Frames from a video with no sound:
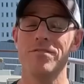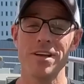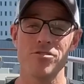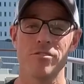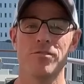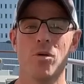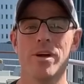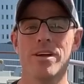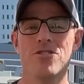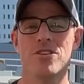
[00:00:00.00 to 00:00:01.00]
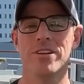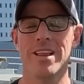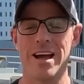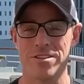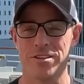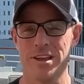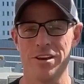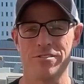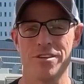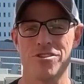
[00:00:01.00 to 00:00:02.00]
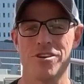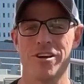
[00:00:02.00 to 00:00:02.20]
Adventure Voyage in Alaska later this